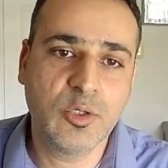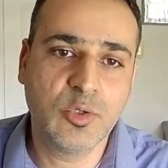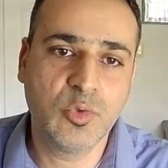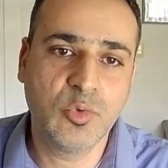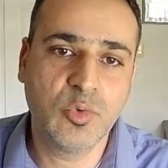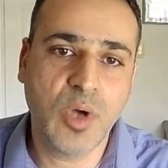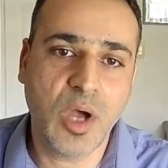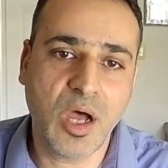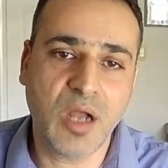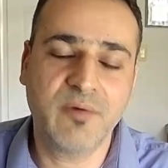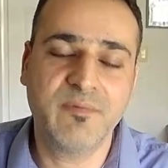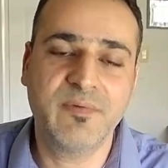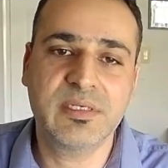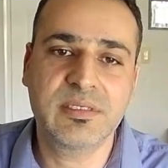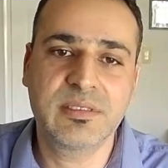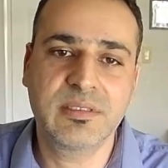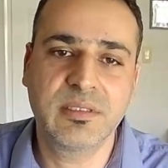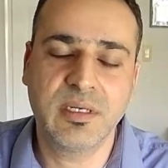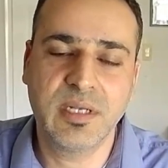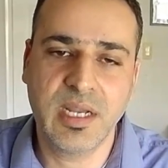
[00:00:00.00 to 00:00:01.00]
to
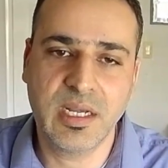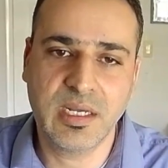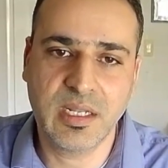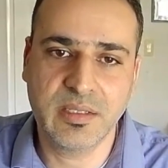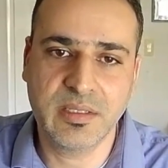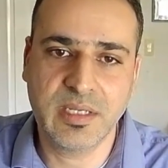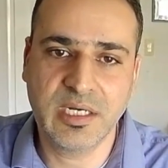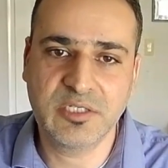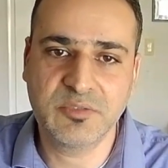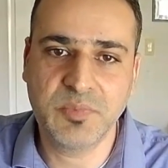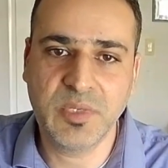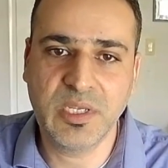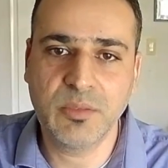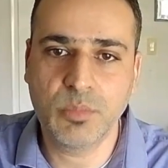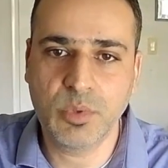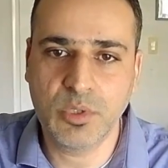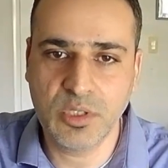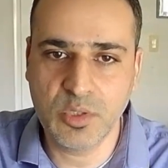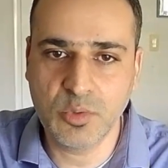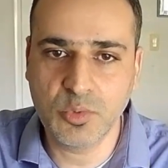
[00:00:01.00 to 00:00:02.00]
harvest the data that is being
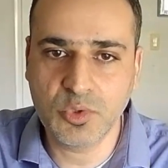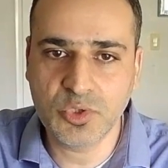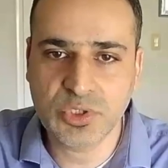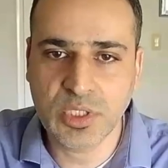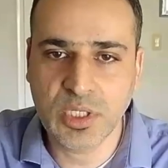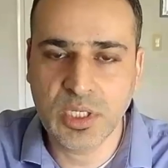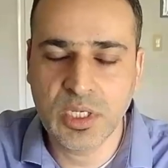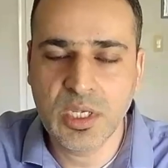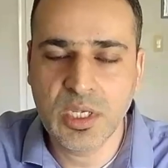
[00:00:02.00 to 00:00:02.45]
produced